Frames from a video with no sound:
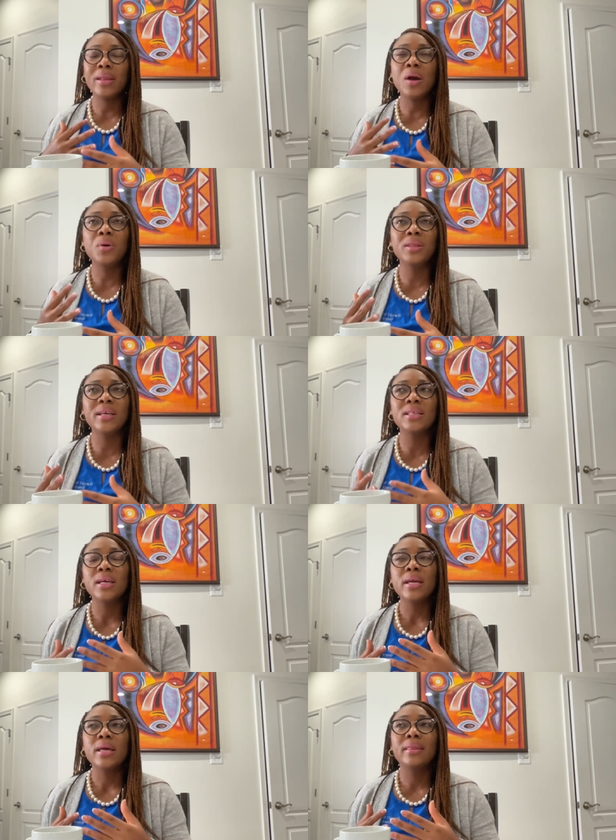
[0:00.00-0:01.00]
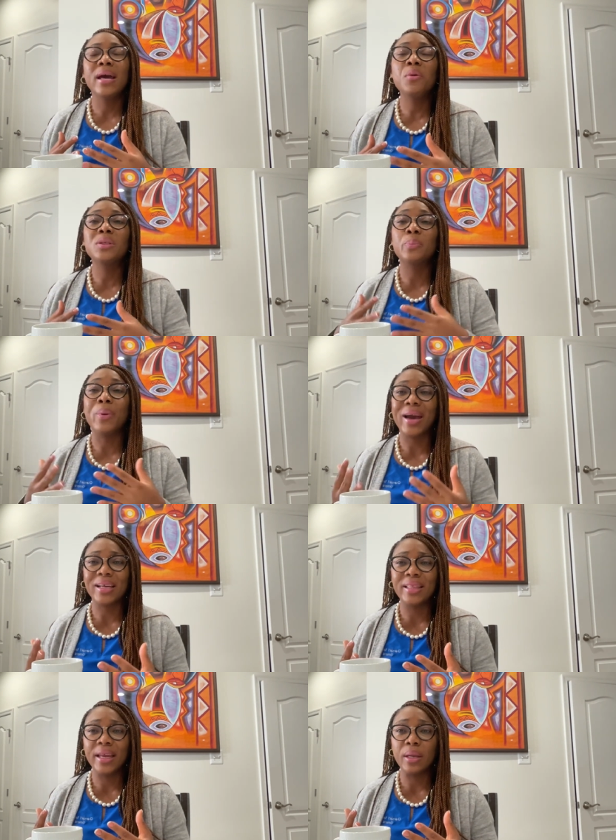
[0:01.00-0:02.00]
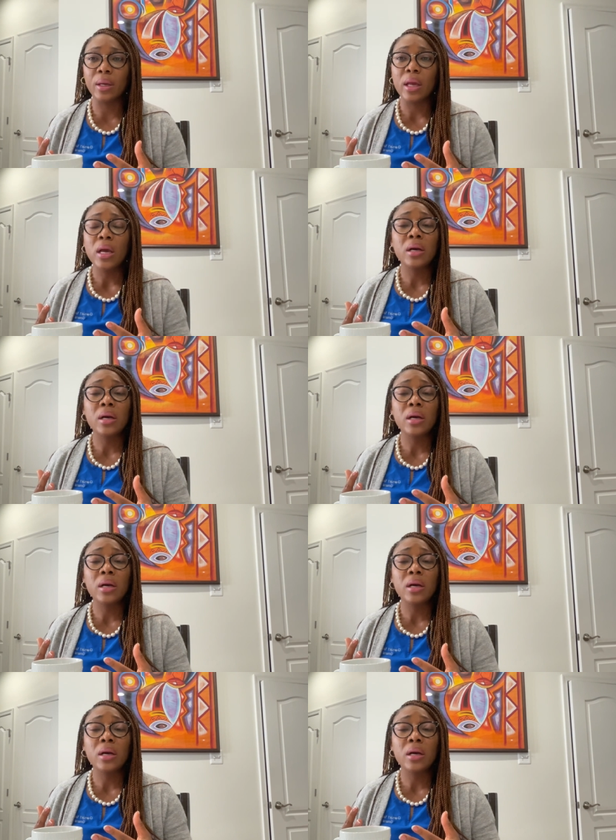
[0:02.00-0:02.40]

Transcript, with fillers: That was this, that was back then.